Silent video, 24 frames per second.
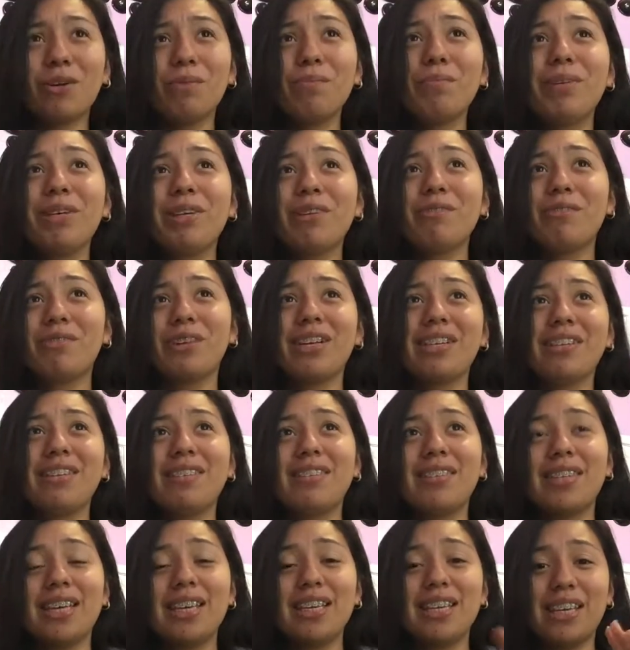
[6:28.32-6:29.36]
don't be afraid to
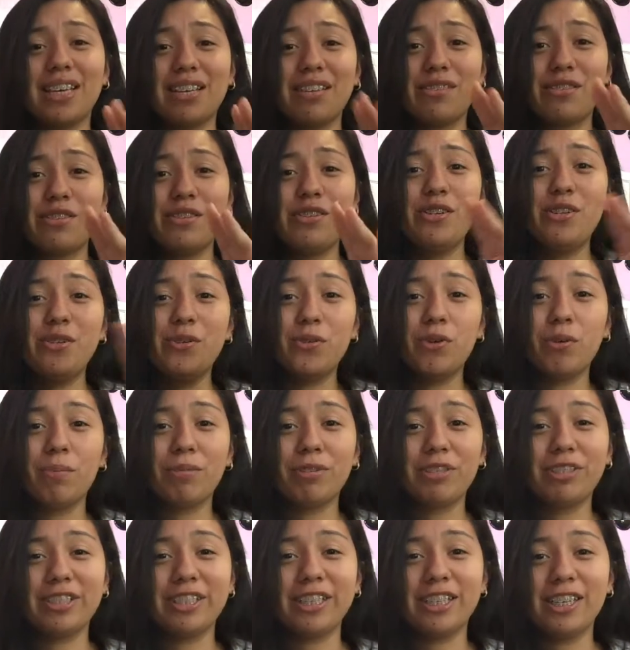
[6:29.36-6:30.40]
say yes to new
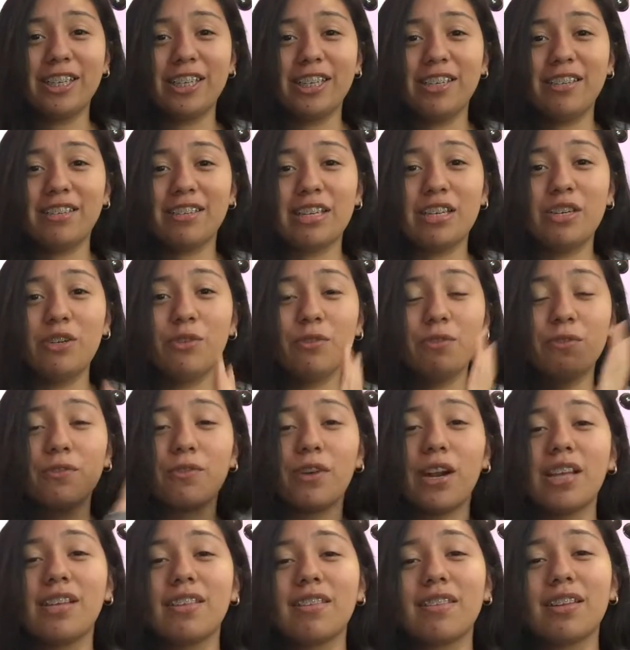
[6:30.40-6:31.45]
opportunities and new
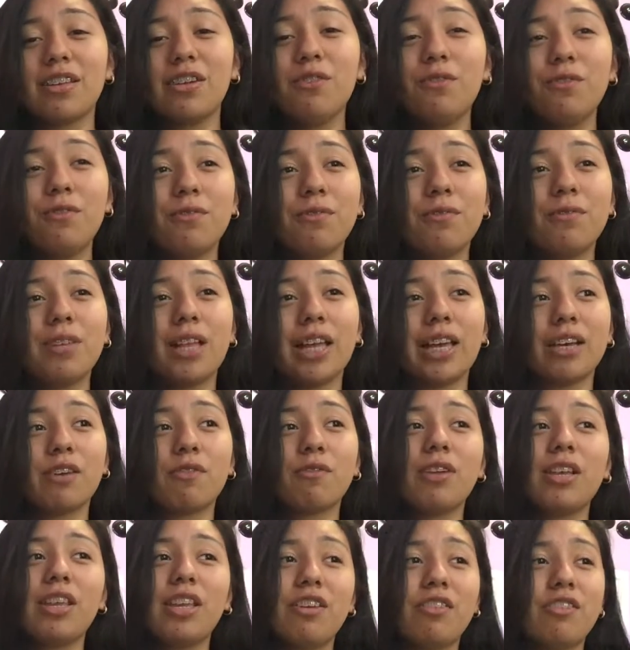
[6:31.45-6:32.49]
friends and new like
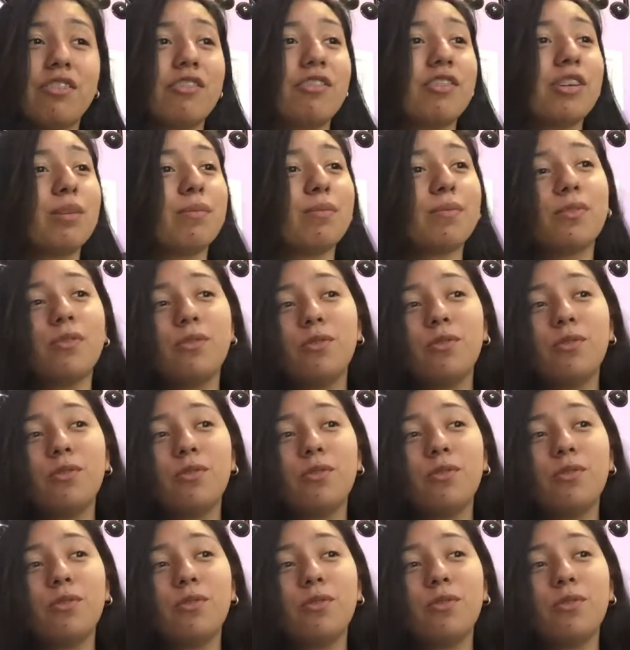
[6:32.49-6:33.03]
relationships,